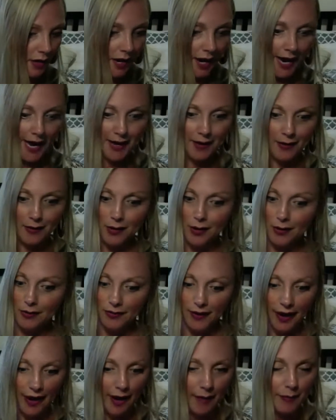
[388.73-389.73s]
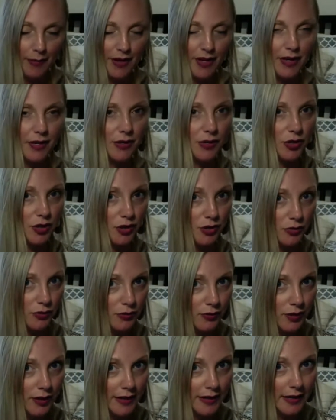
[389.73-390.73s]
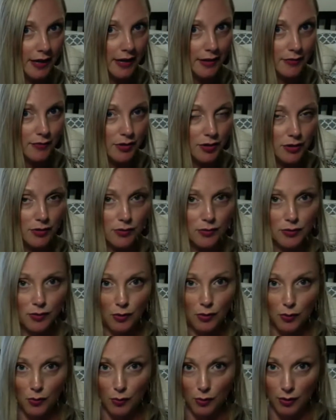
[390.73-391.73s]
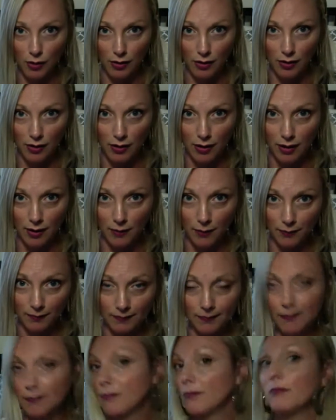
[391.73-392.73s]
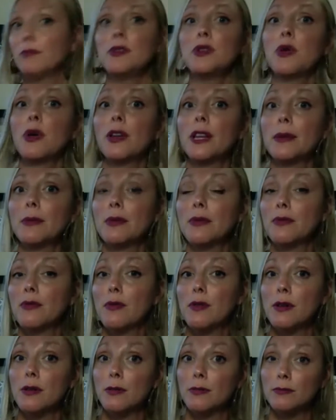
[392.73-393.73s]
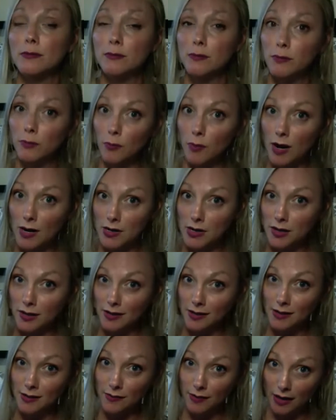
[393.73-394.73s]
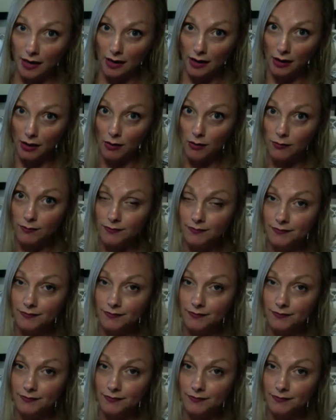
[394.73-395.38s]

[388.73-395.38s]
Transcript: I don't know if it happened in June, at the end of June, or shortly before watching this video.